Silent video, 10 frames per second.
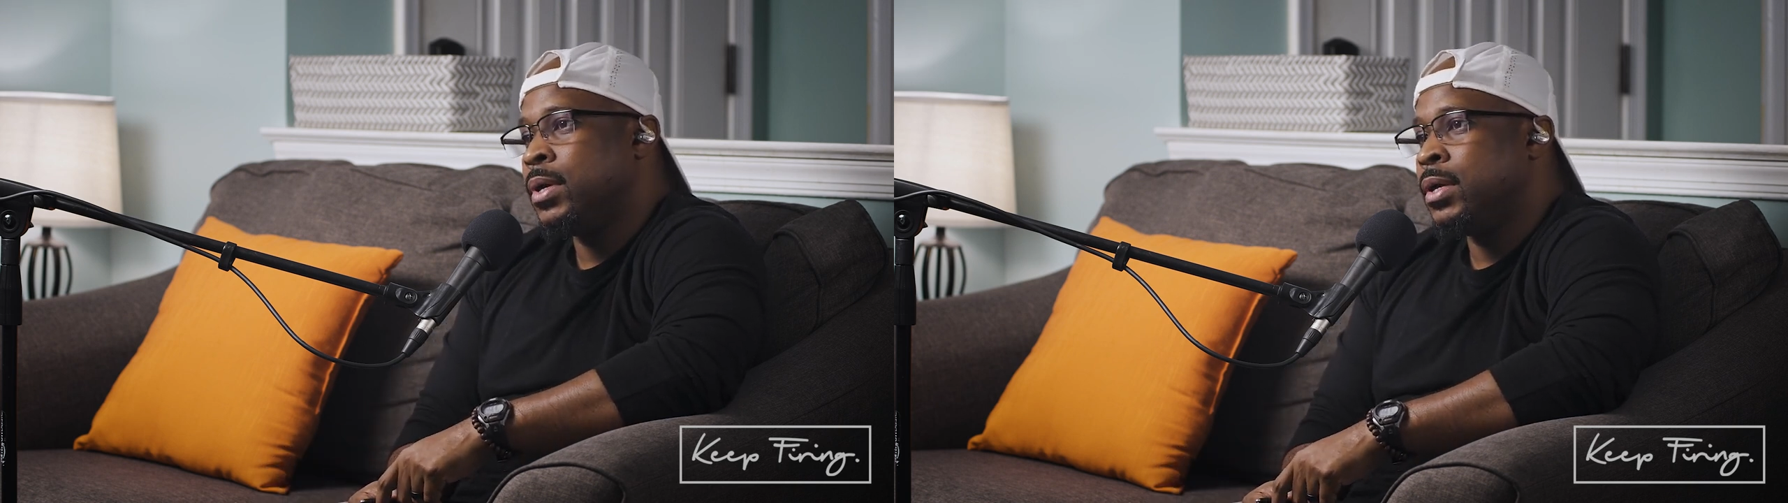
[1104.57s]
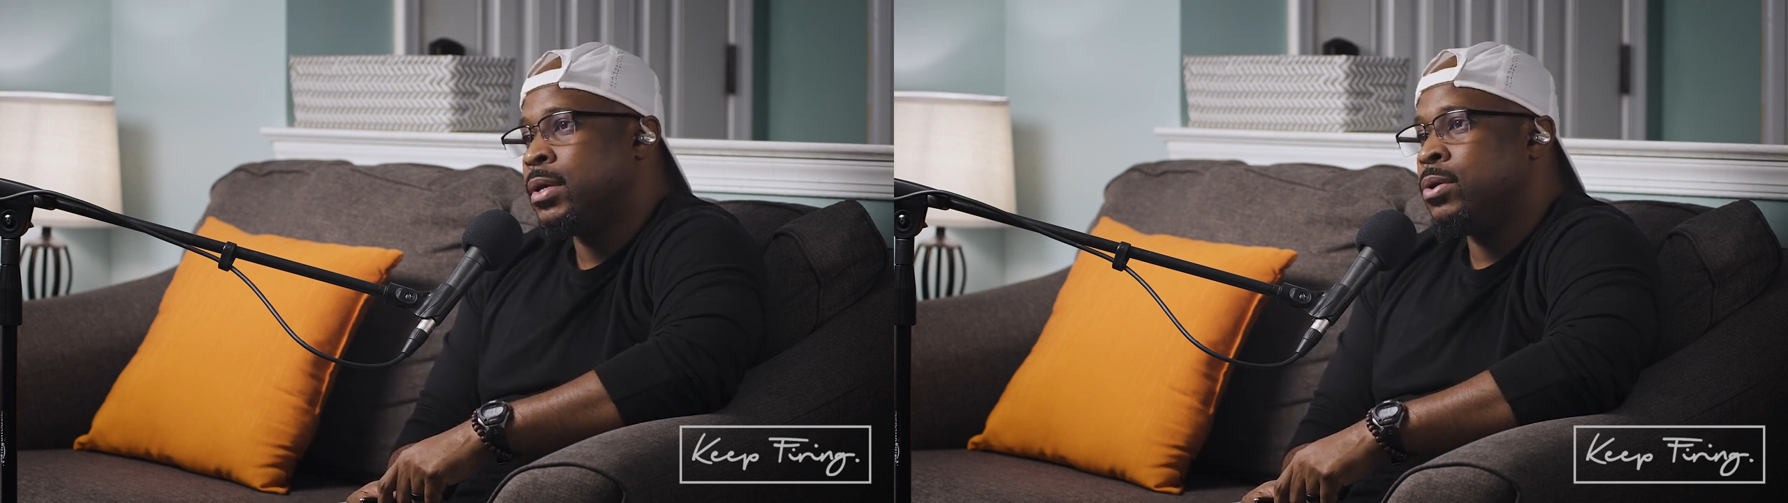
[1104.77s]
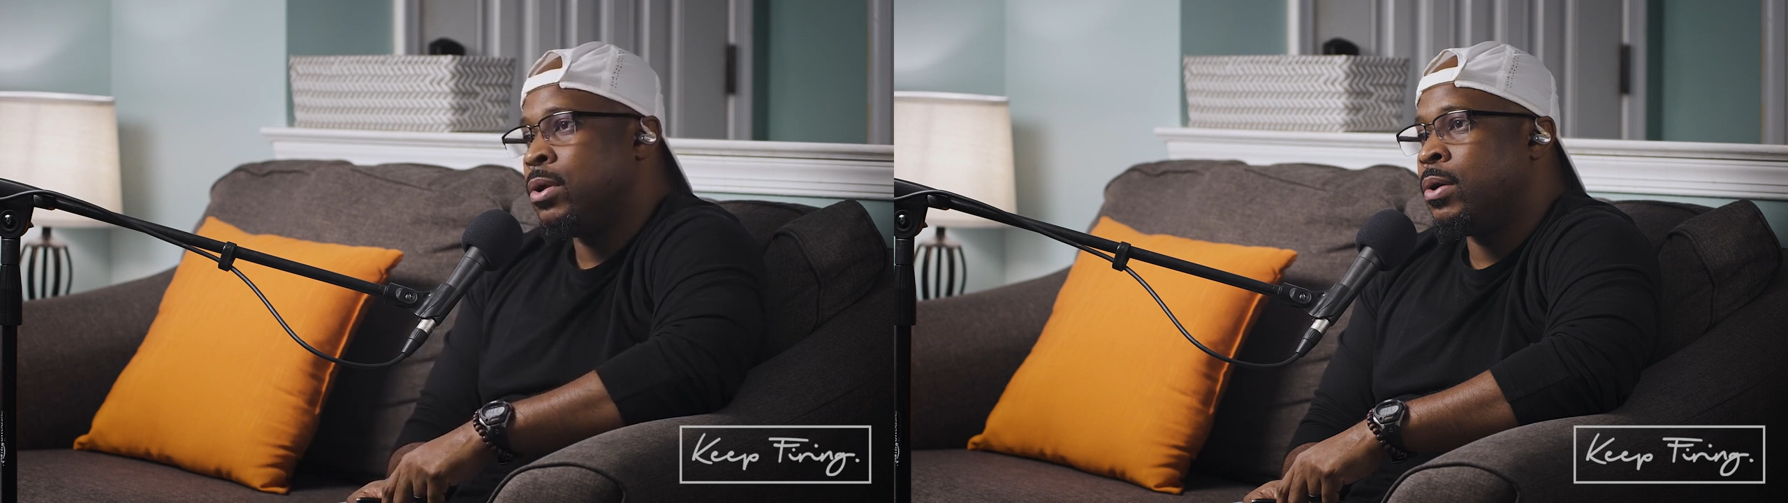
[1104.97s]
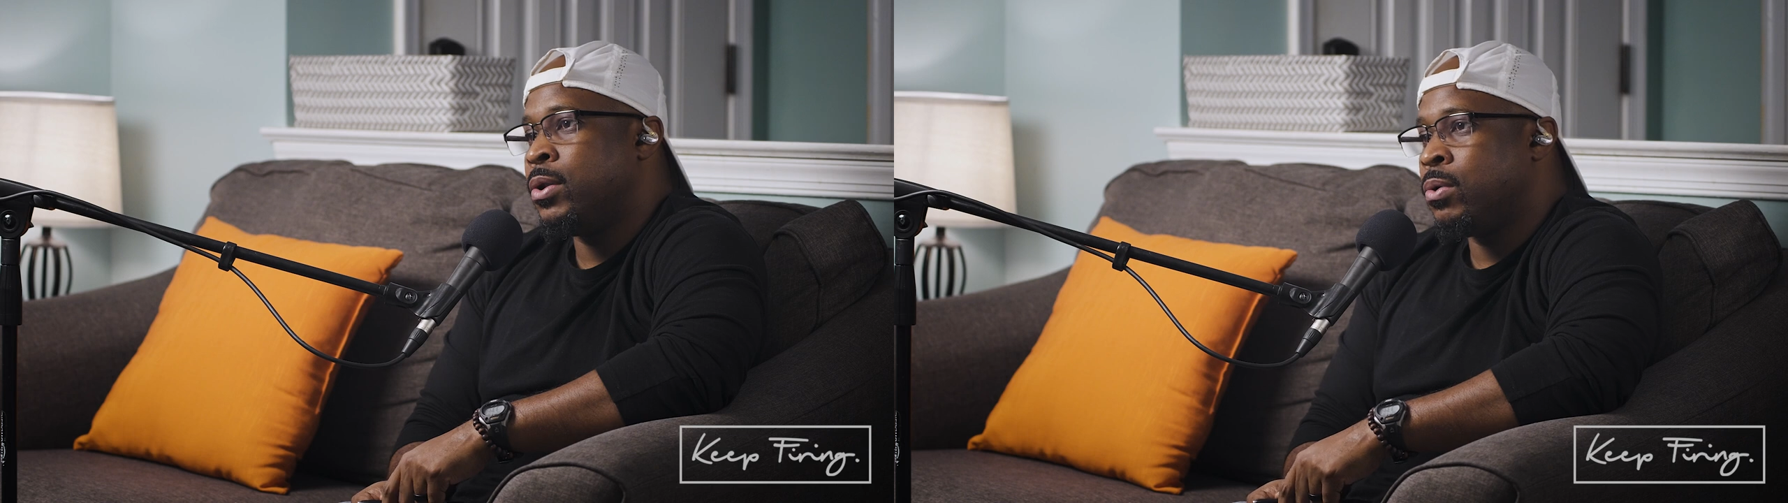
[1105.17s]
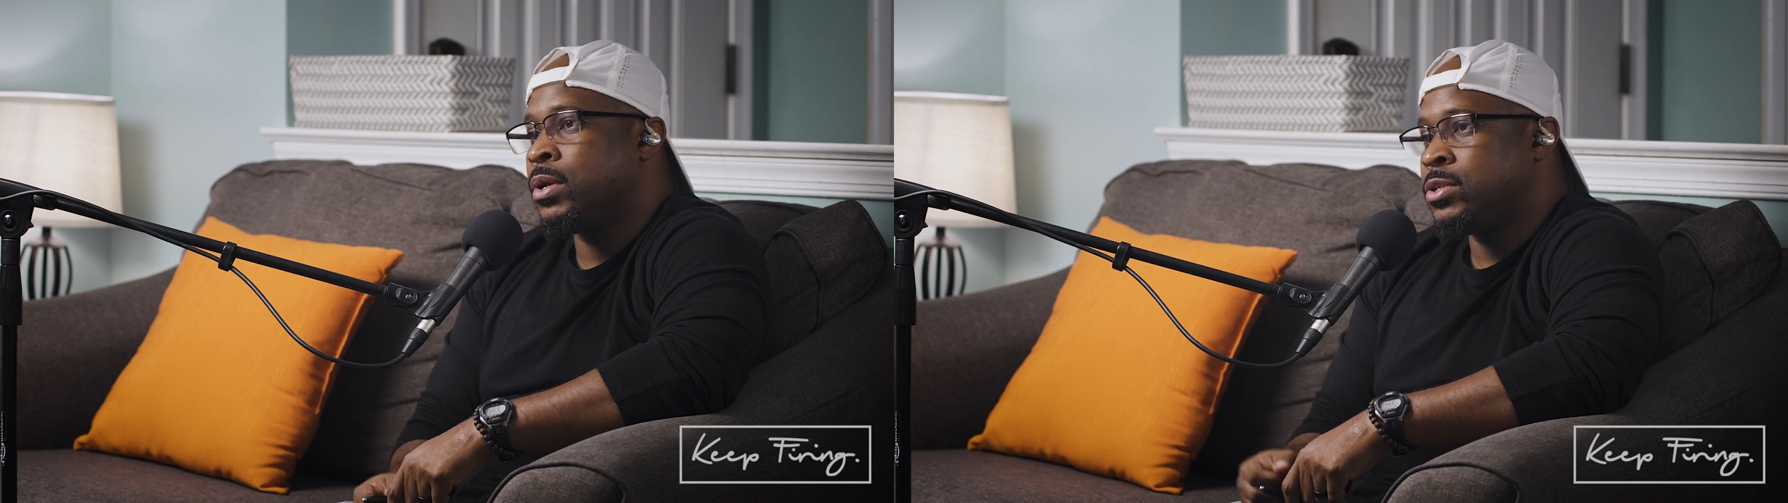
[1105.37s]
you know,
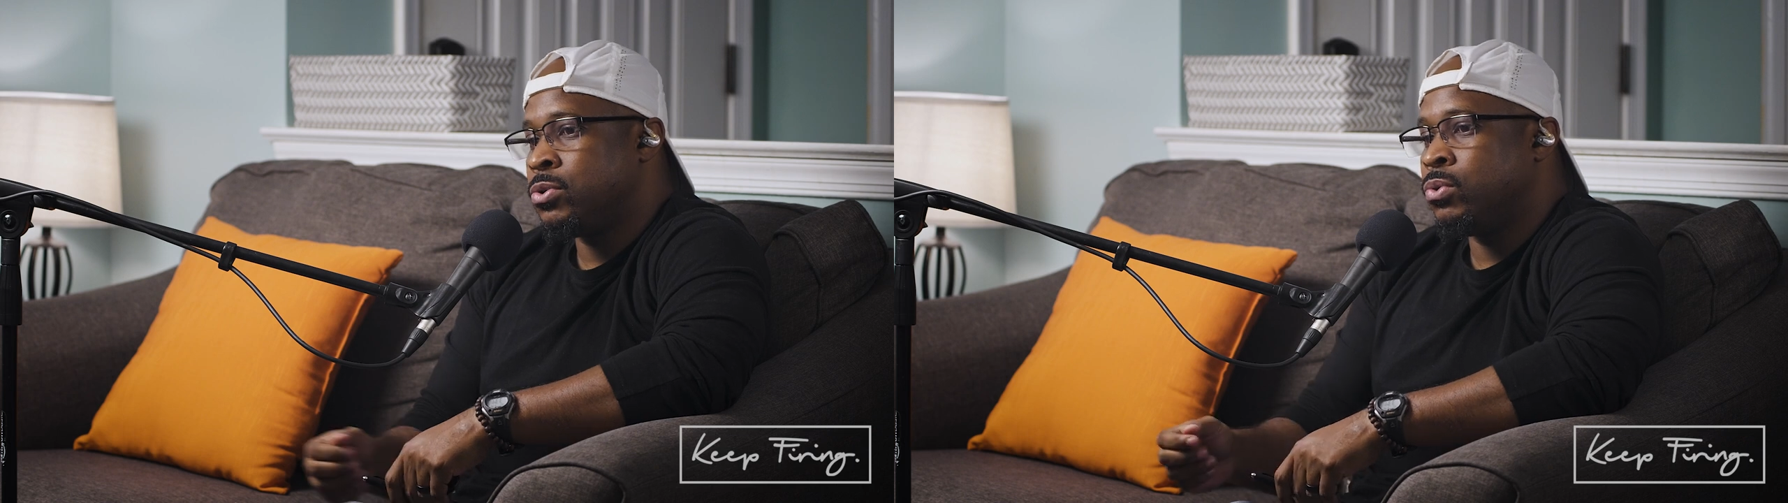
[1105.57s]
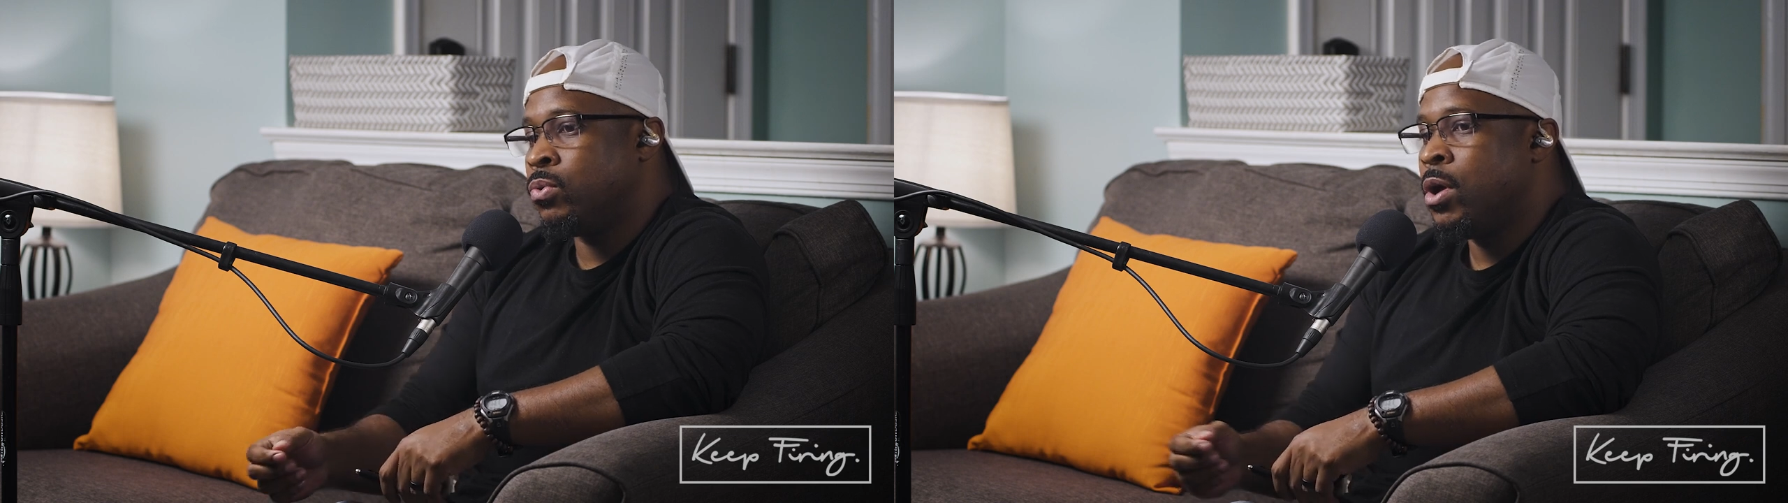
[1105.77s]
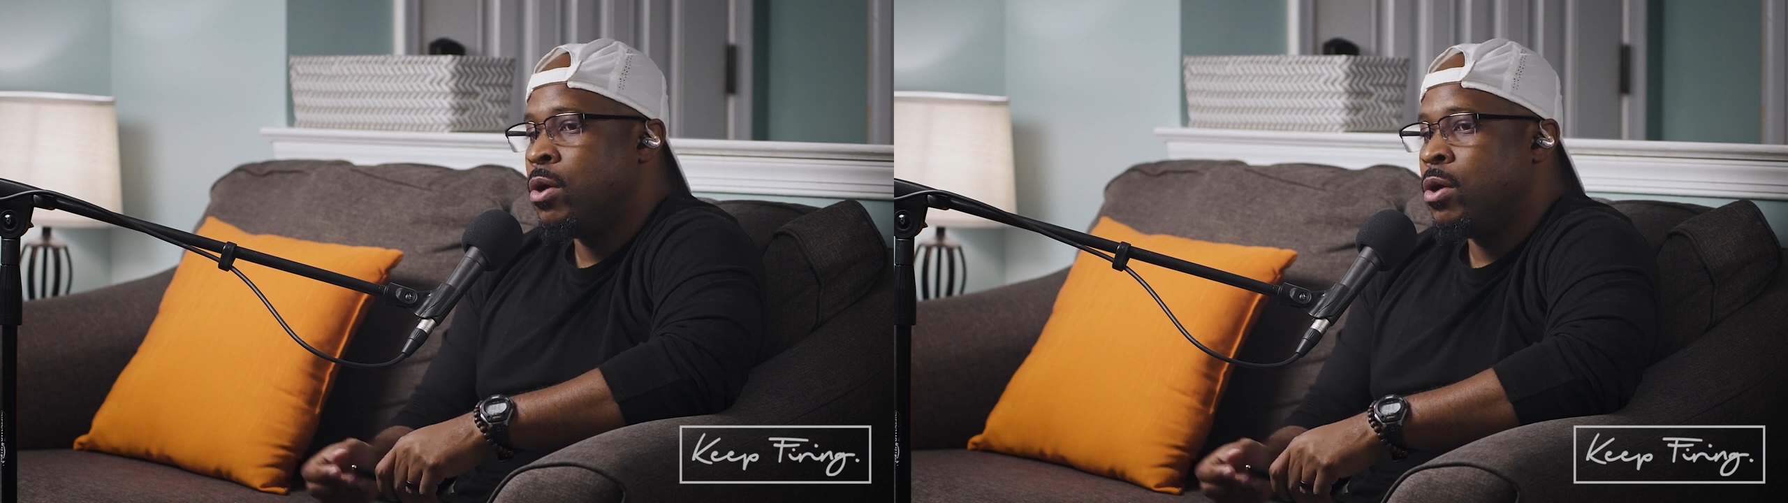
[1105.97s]
in order to